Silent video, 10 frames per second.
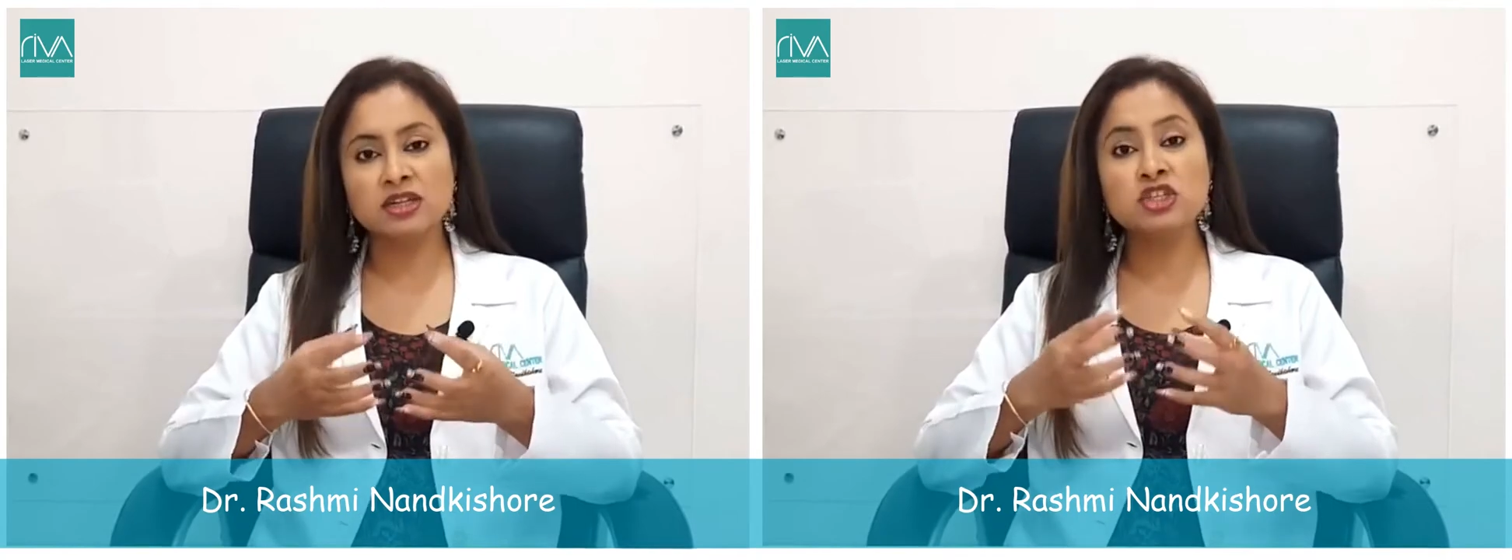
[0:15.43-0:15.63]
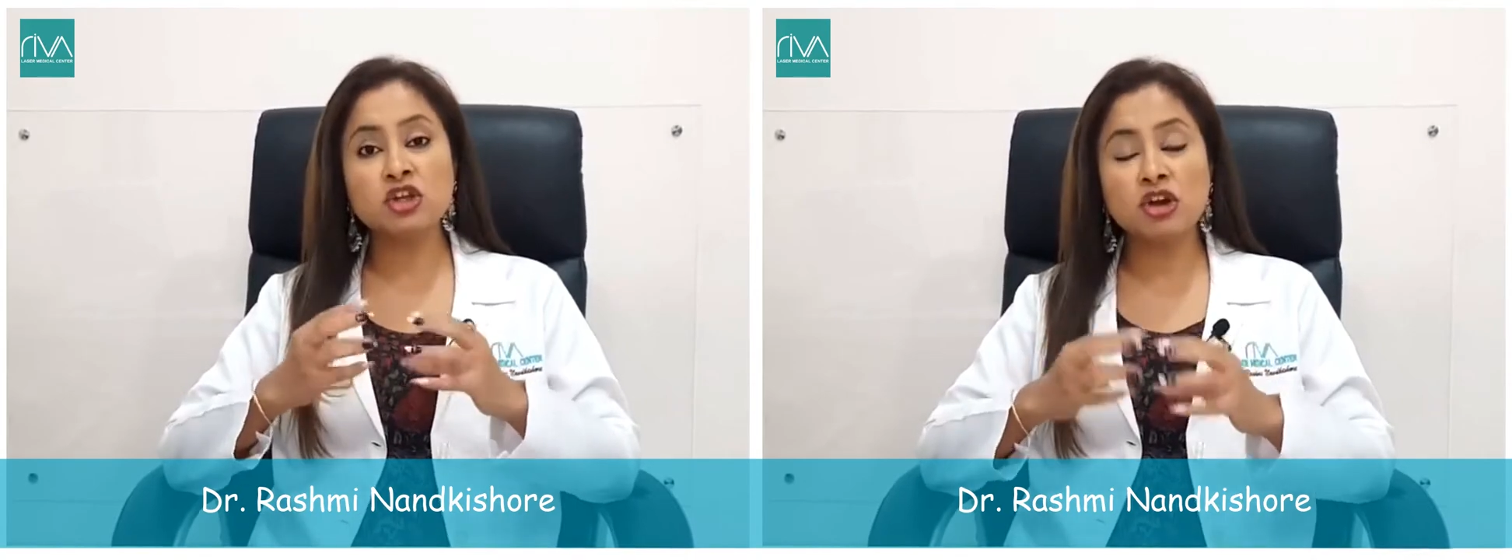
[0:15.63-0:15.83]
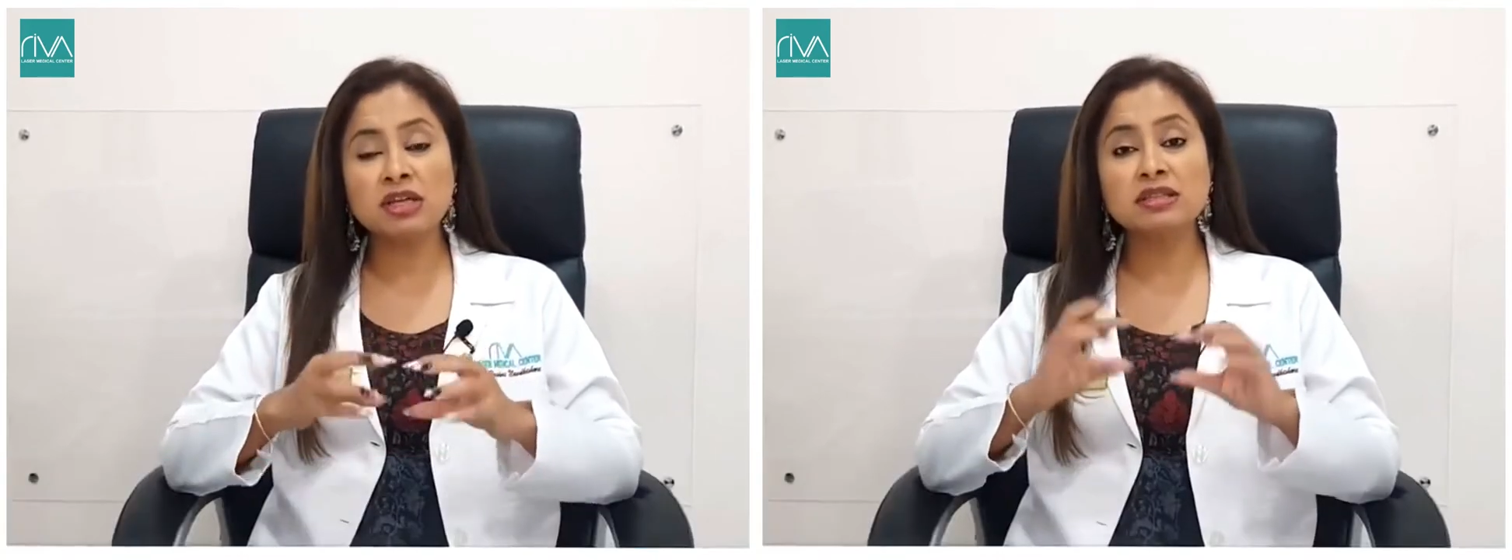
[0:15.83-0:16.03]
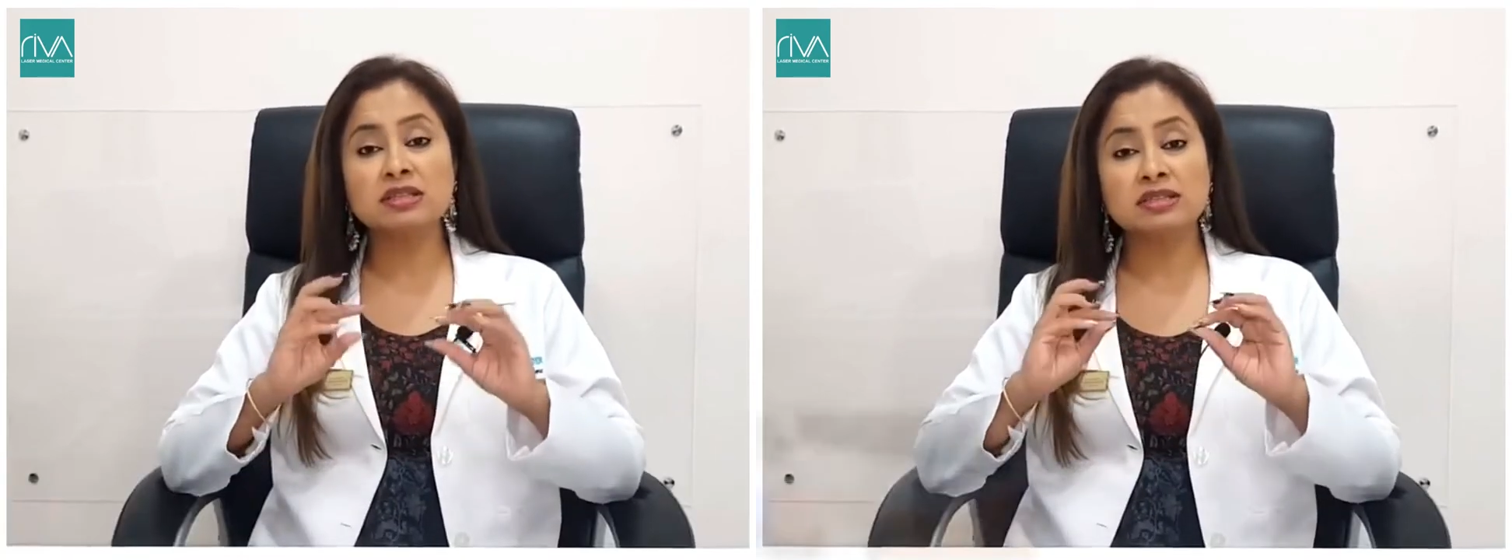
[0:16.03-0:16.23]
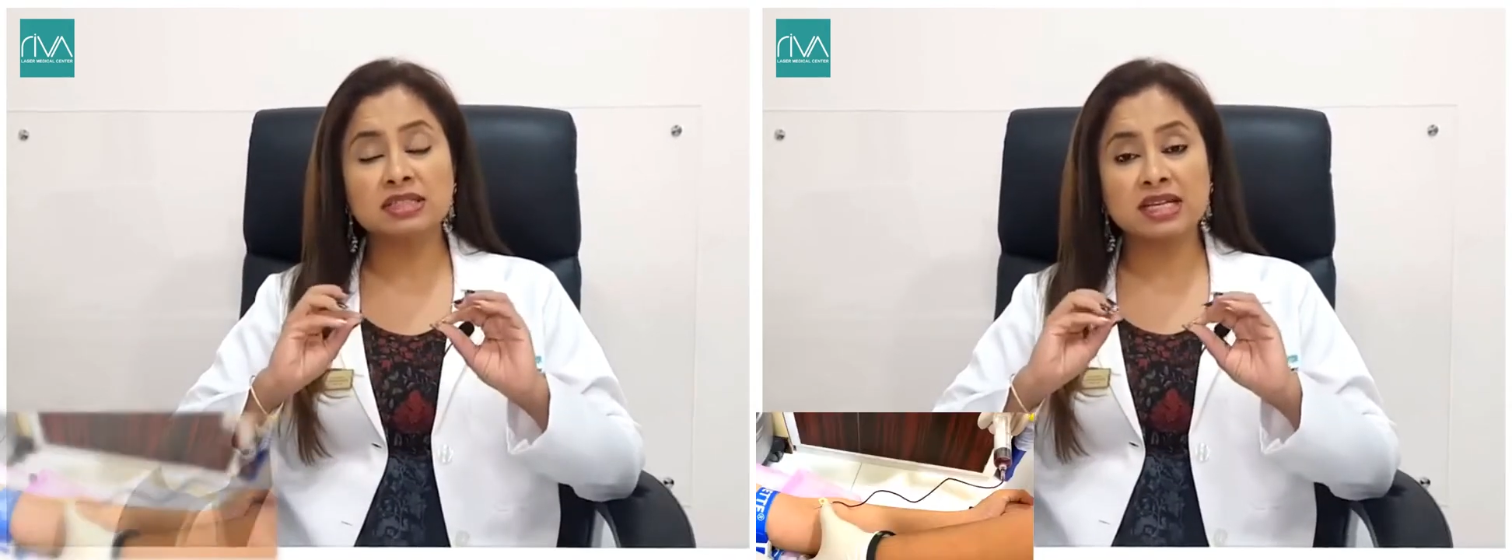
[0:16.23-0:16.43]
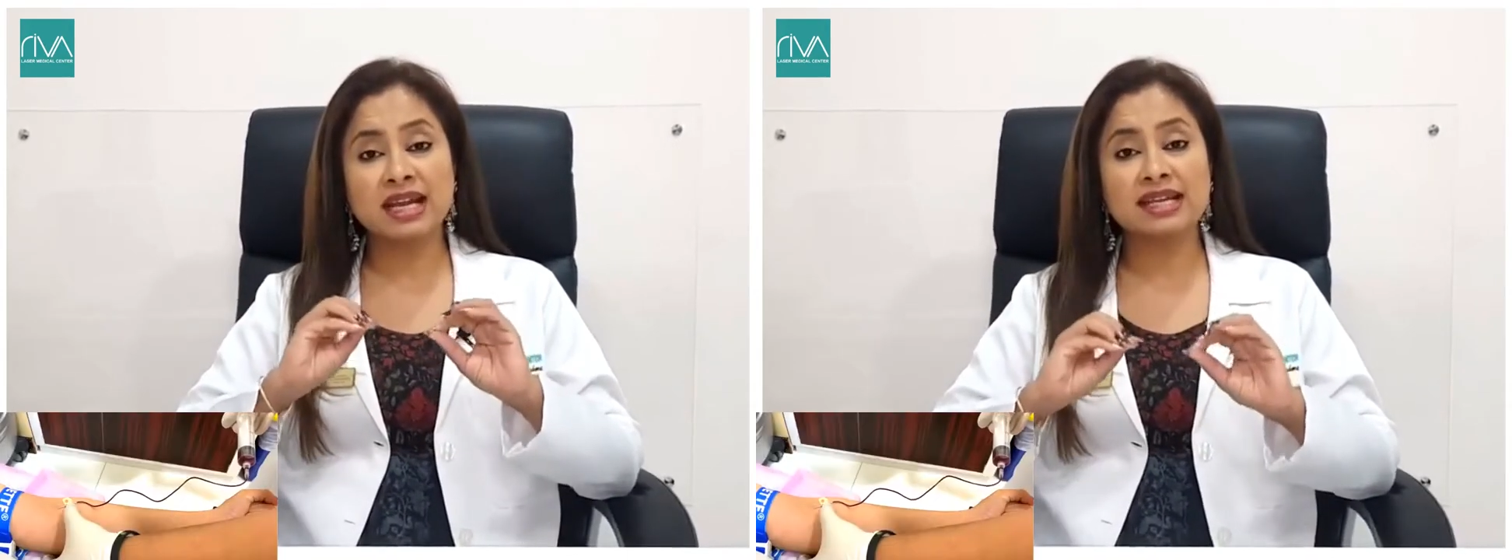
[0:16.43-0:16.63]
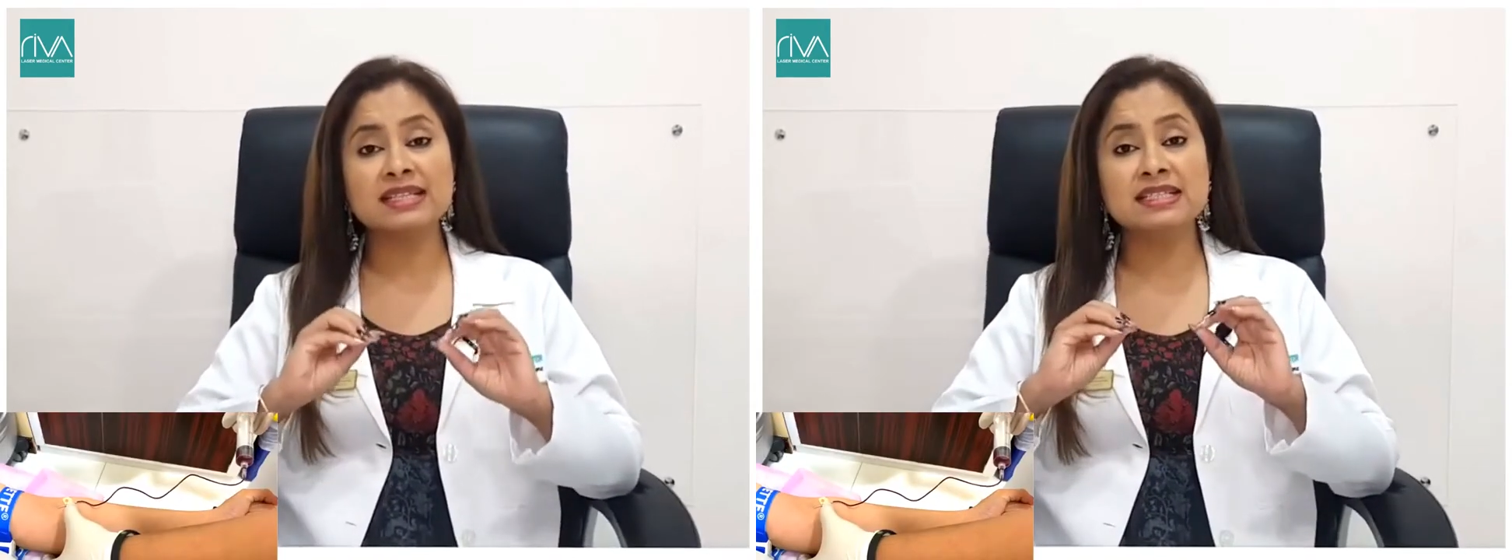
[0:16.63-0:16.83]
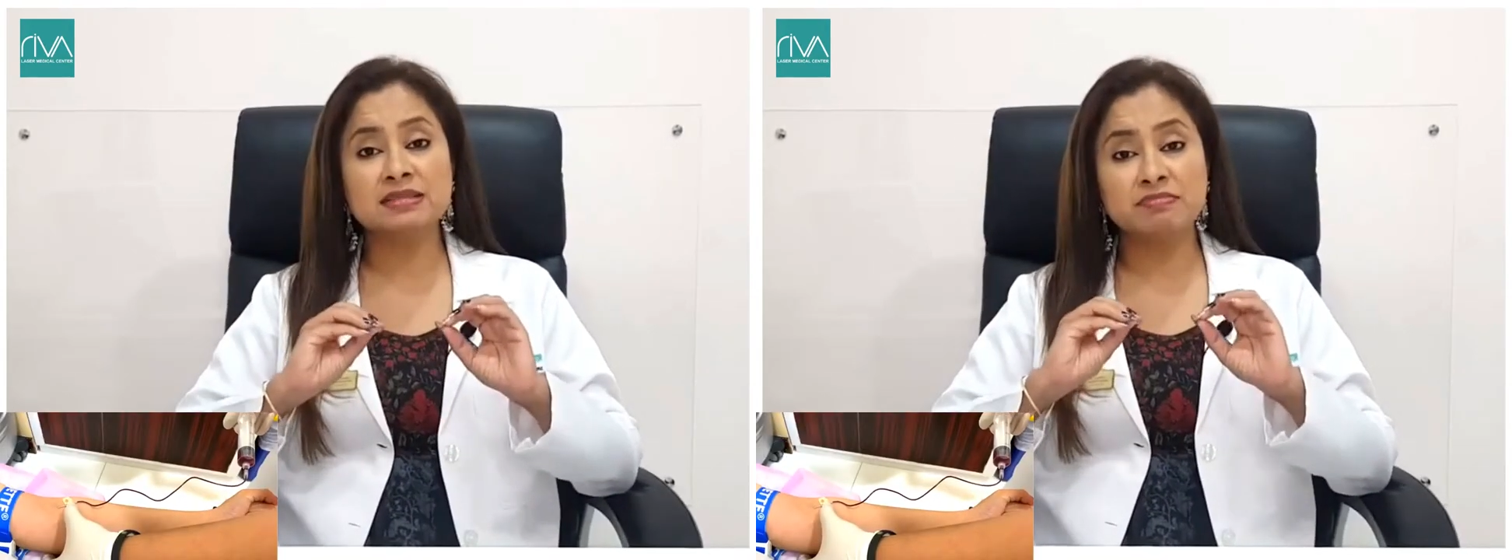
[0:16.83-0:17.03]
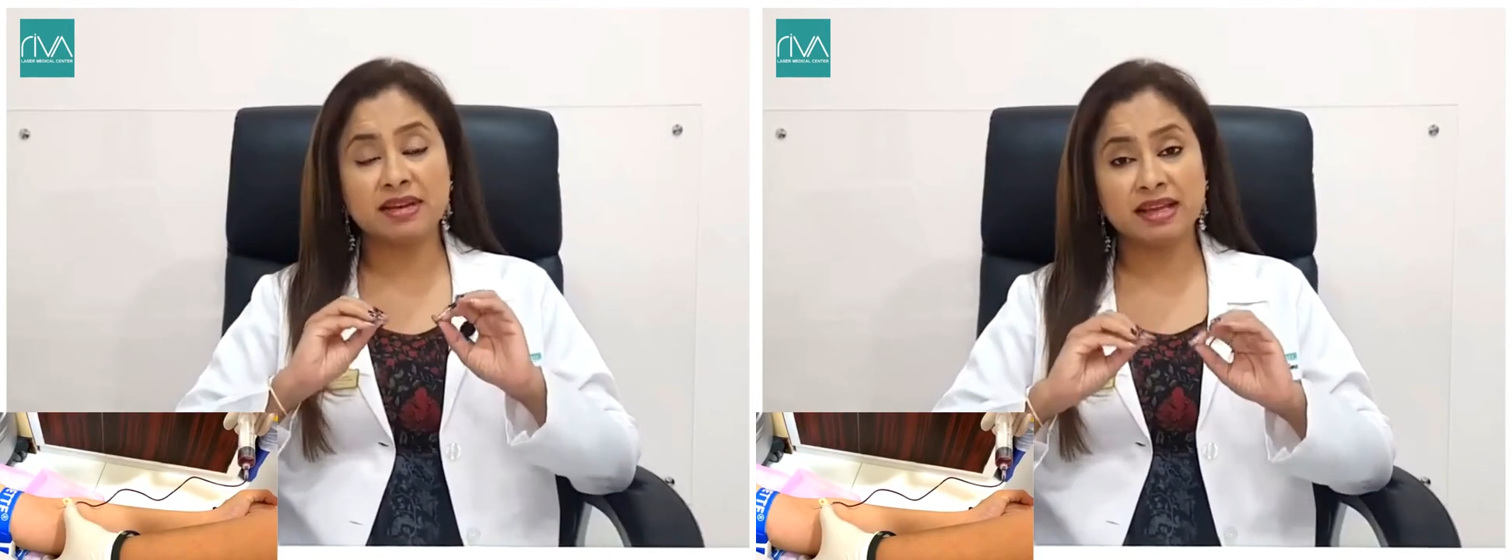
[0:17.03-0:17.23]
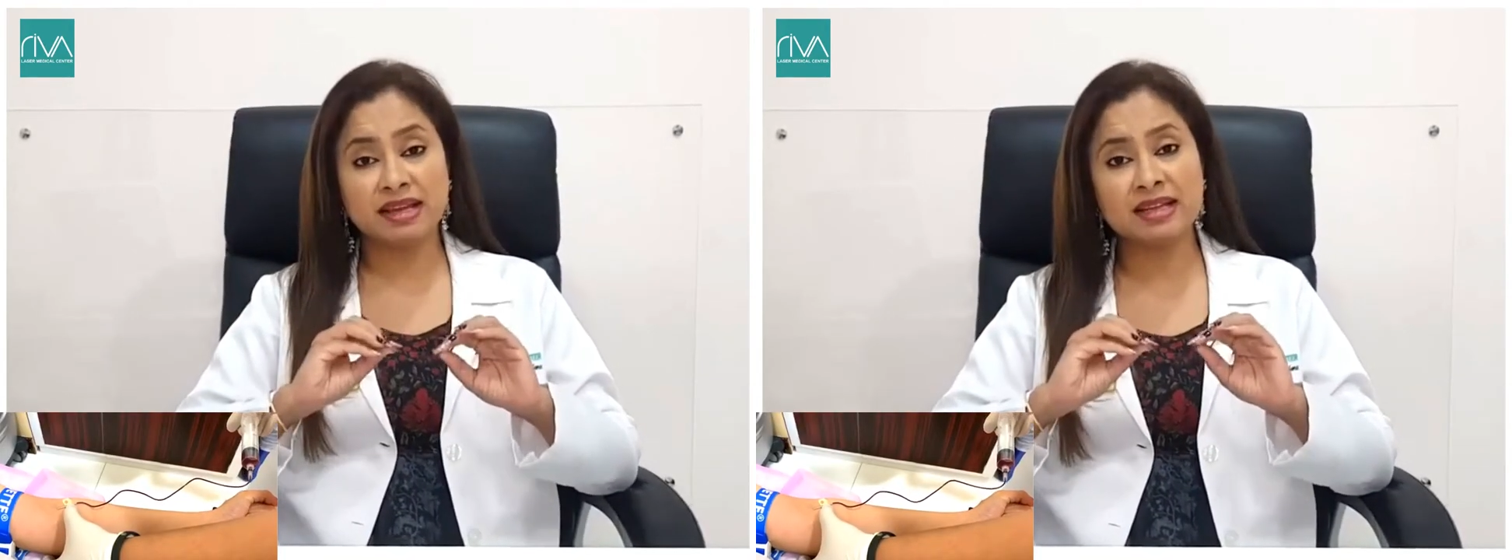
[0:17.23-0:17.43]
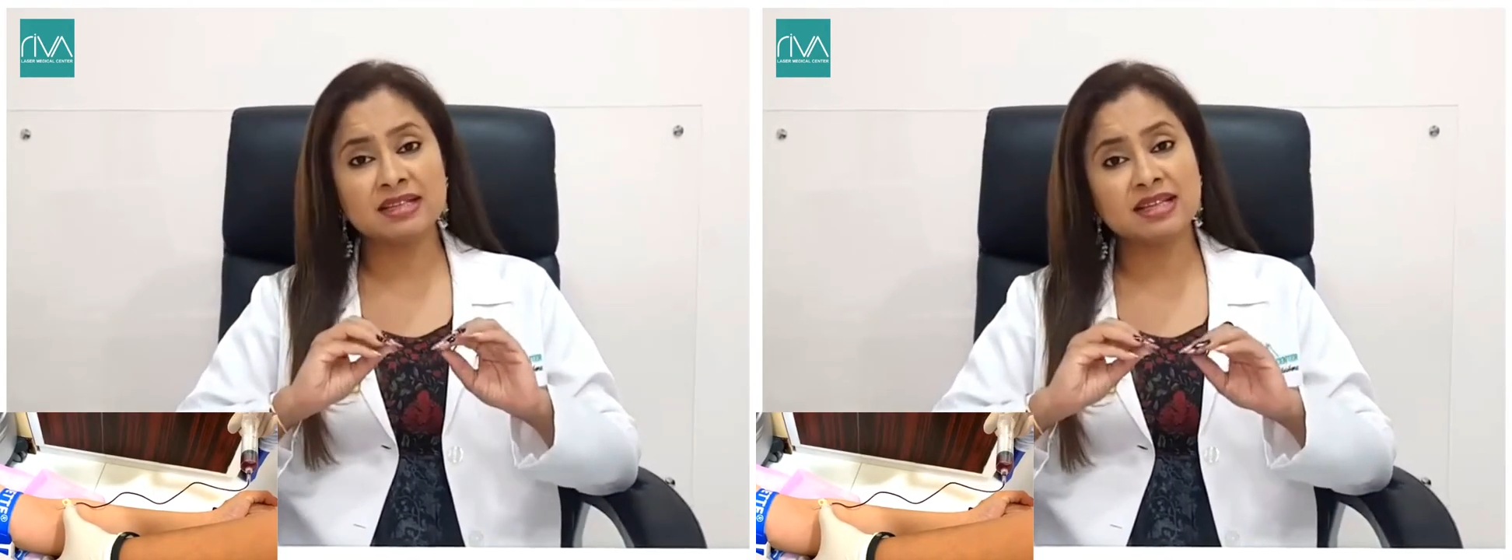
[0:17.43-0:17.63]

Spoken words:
draw the client's blood